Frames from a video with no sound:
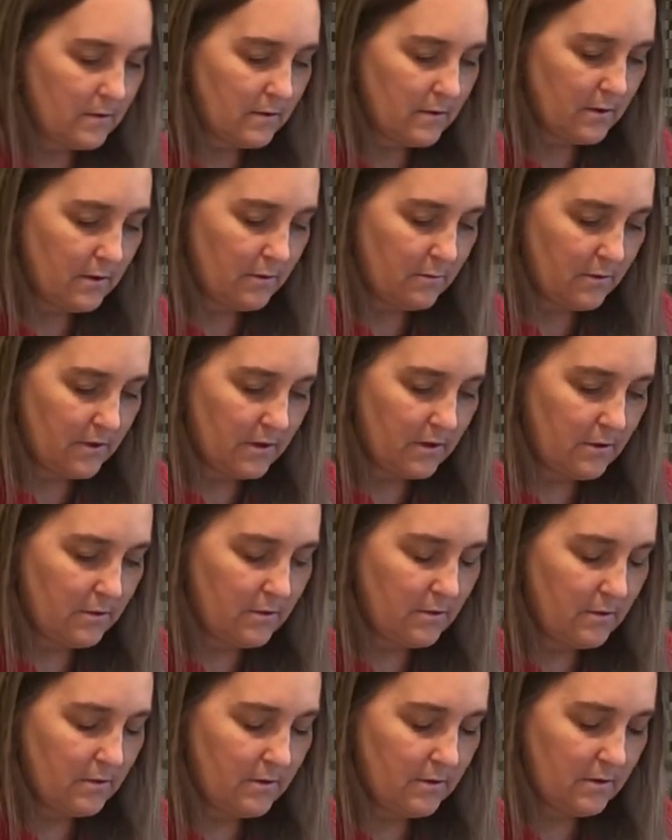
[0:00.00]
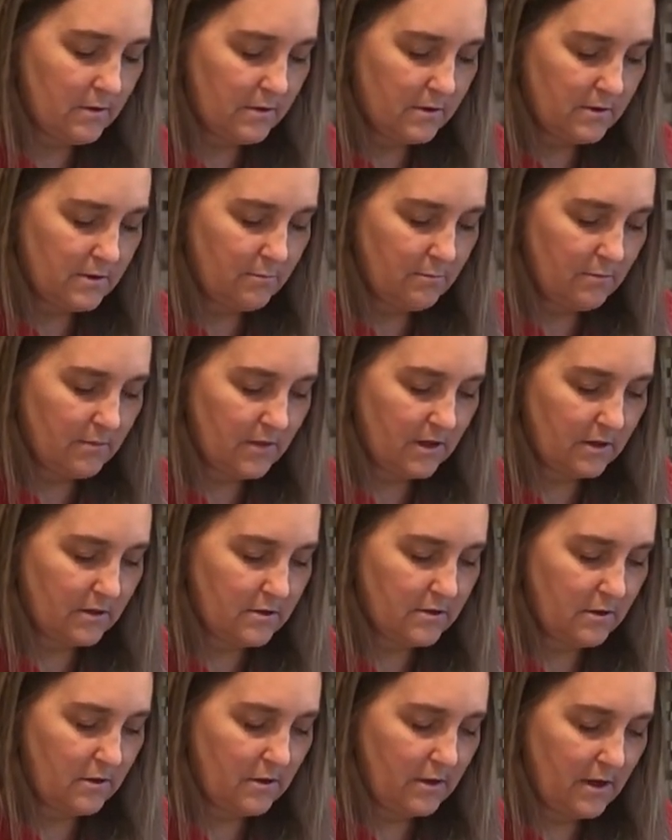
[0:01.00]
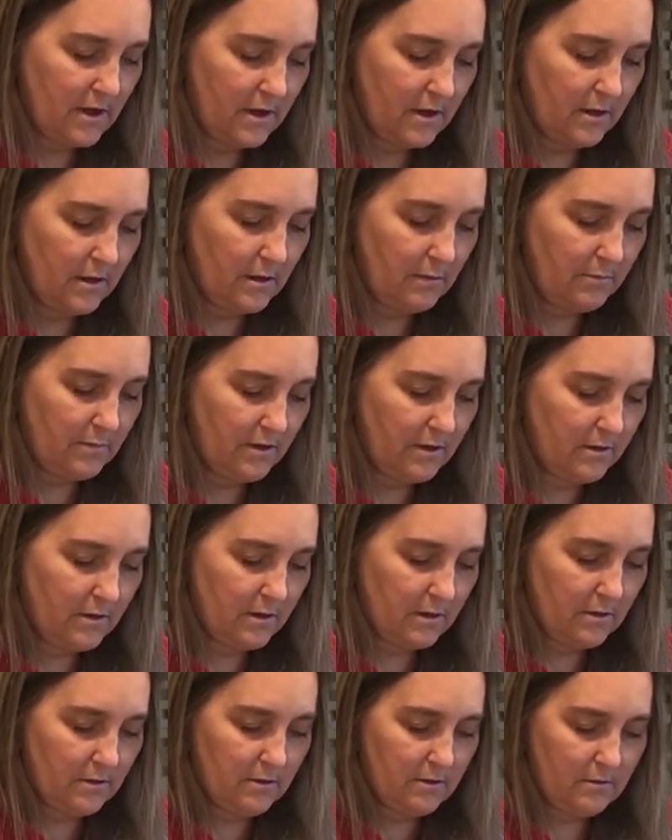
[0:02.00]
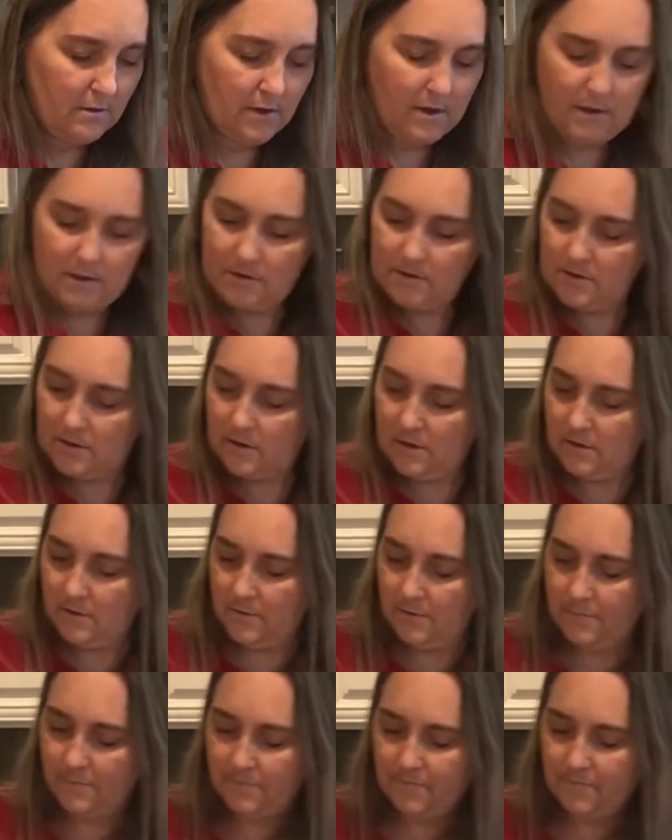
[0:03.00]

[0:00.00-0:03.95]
There we go. Let's mix our egg up in there like so.